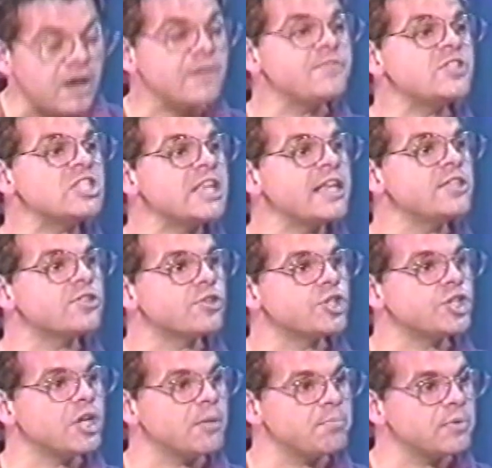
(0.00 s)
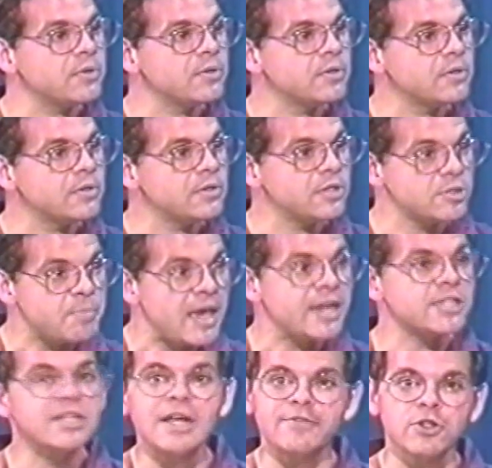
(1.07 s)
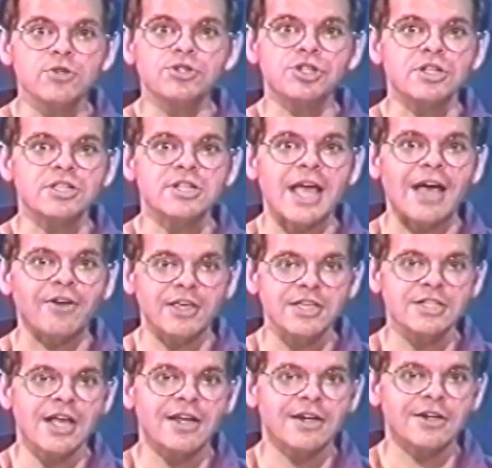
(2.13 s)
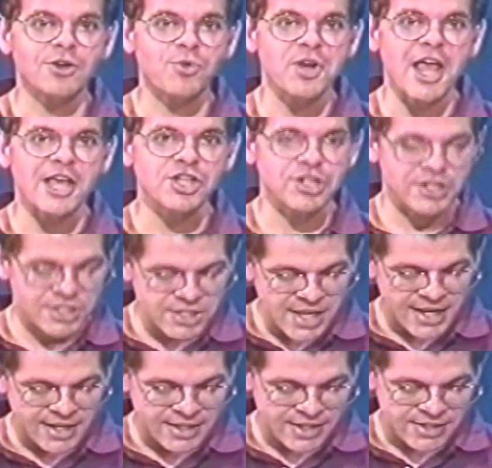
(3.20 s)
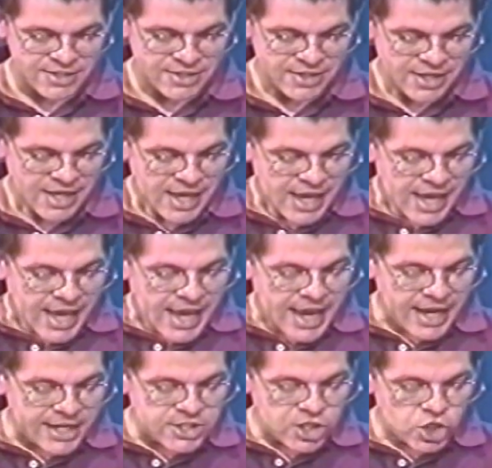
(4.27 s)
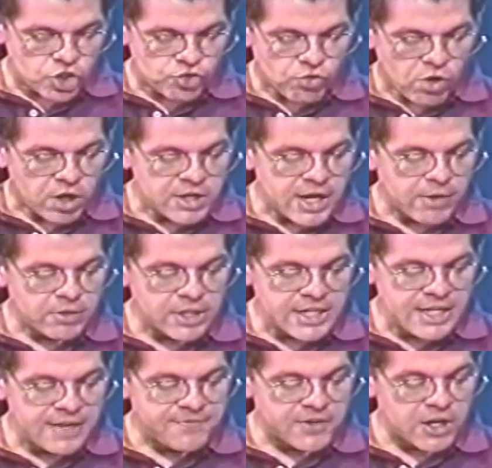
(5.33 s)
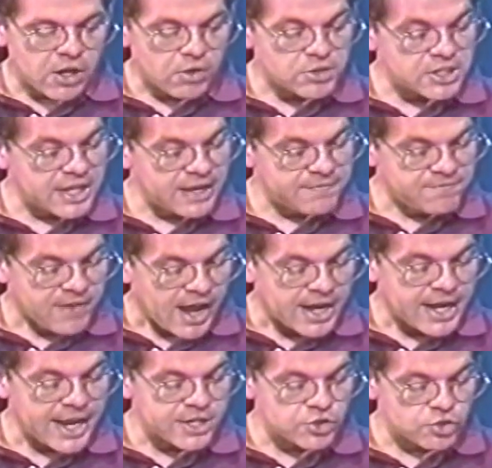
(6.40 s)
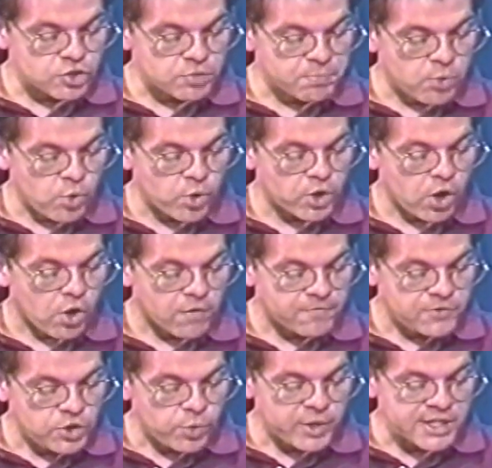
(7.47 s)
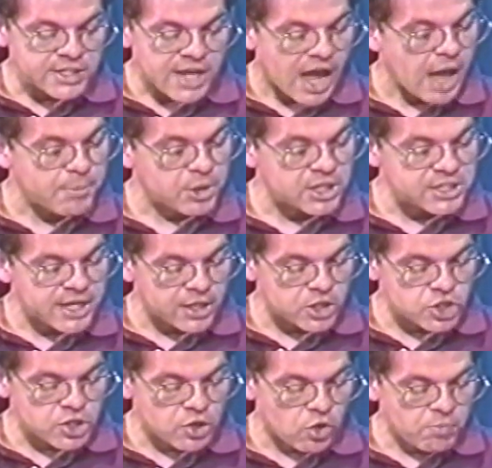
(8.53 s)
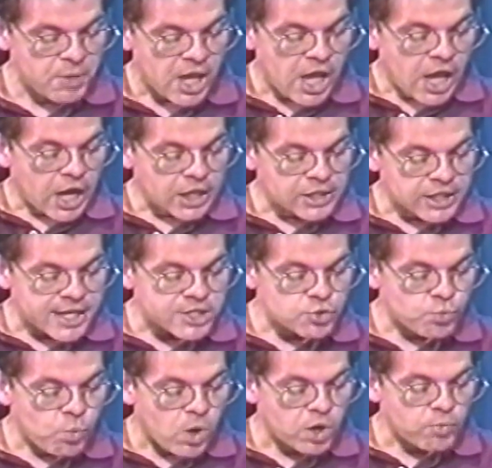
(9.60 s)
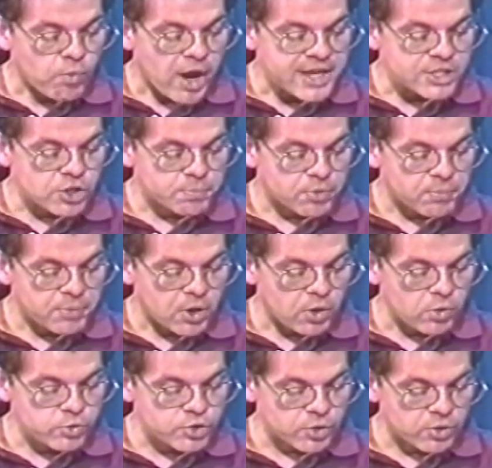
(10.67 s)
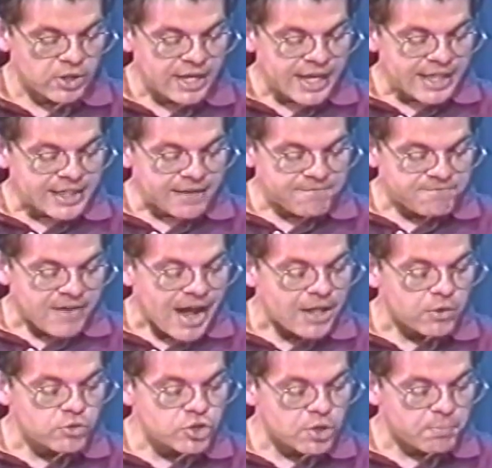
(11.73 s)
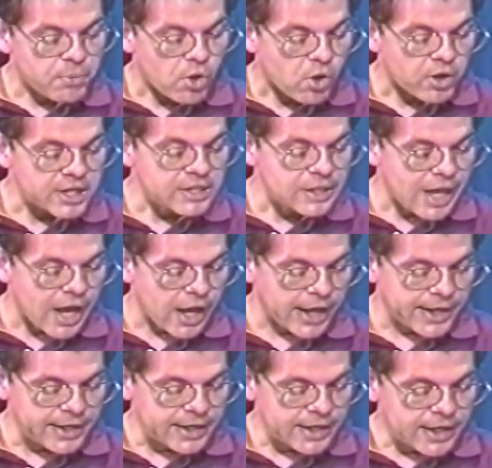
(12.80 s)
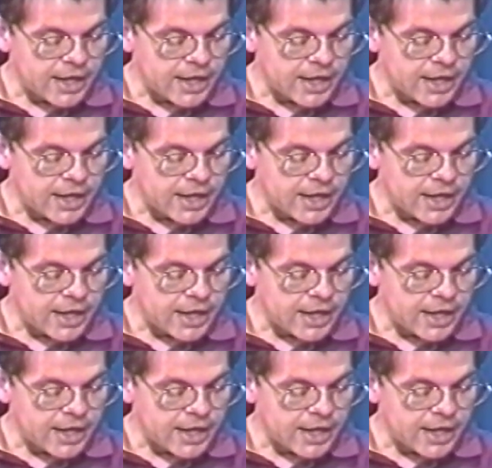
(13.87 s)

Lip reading: of censorship. This man is an evolutionist now. He's not a creationist stating this. It is extraordinarily difficult to get financial support or viewing time on a telescope unless one writes a proposal that follows the party line.